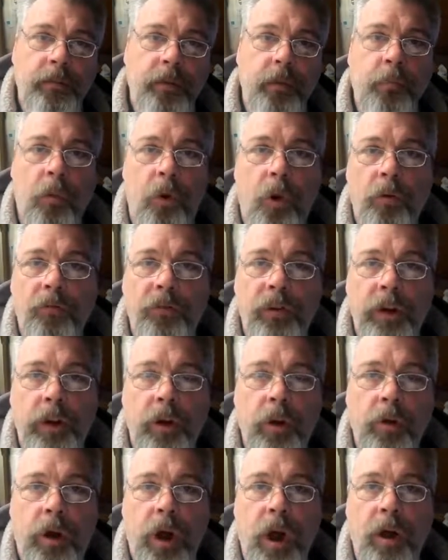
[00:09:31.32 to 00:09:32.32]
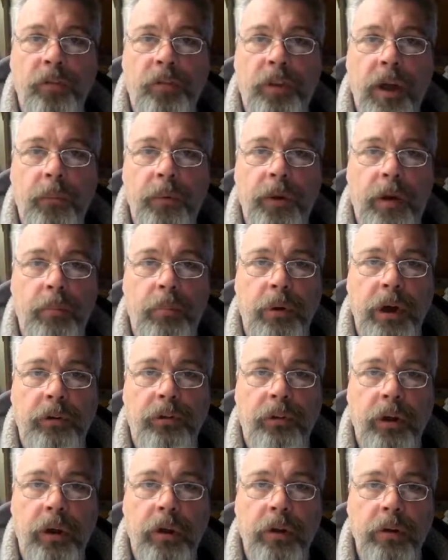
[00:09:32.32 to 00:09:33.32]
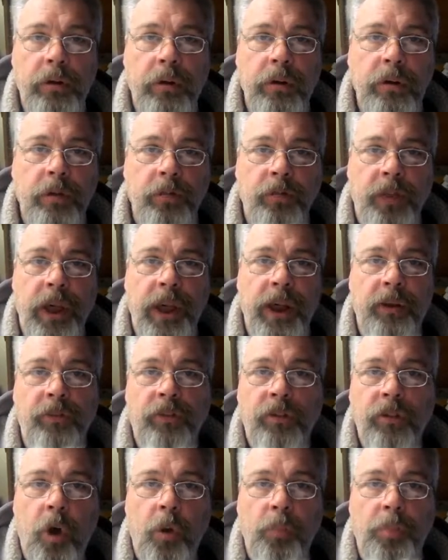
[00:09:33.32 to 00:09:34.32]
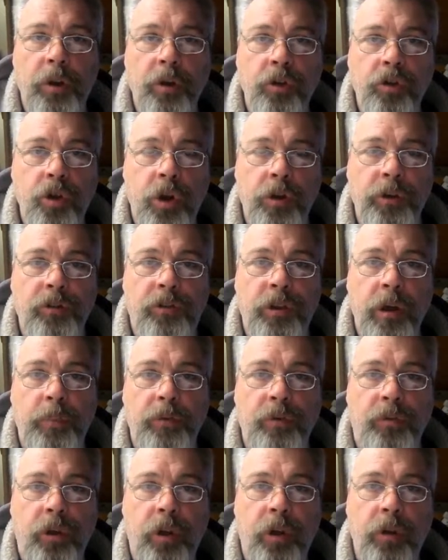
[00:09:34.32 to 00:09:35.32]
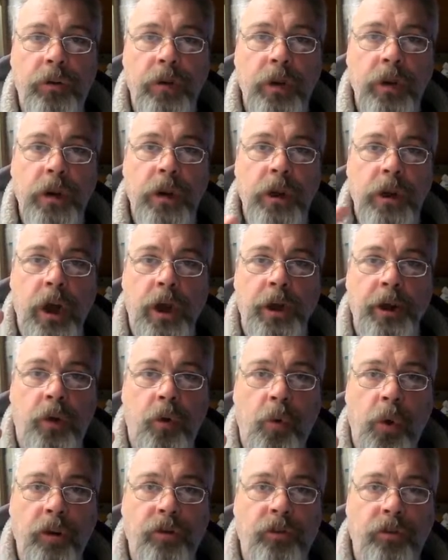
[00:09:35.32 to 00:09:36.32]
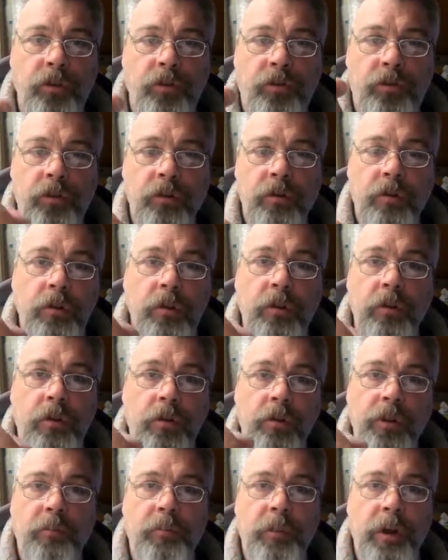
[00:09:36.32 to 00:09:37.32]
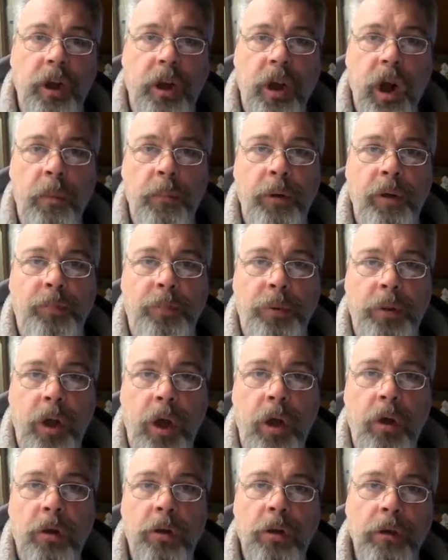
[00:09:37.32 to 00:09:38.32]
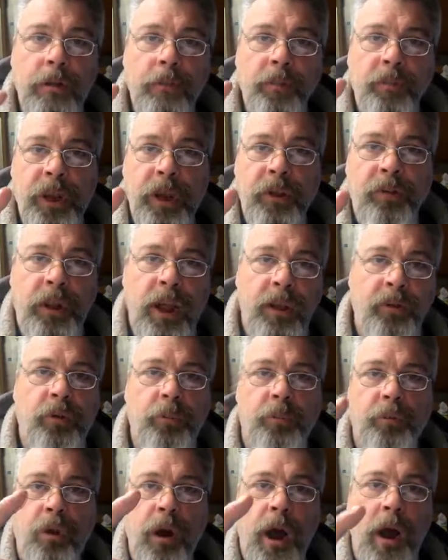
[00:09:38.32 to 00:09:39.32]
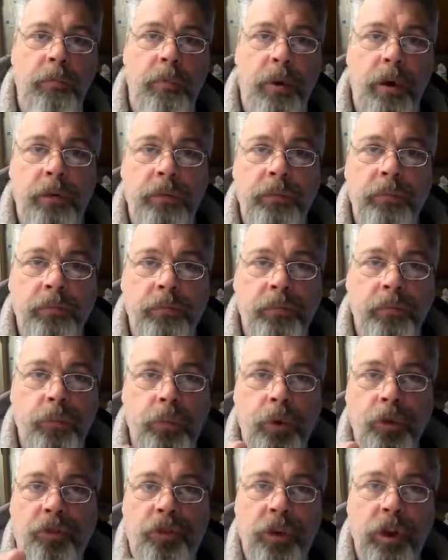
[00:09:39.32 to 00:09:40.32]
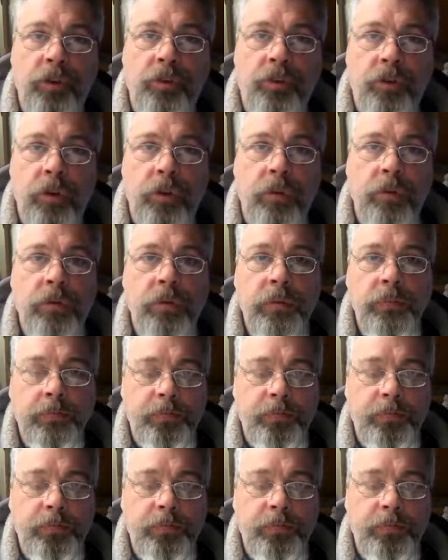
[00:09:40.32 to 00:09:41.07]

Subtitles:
the more video content we can bring to you. Thanks. Hope you enjoyed this episode. Got any questions? Leave them in the comments below. Hit that subscribe button. We'll see you soon.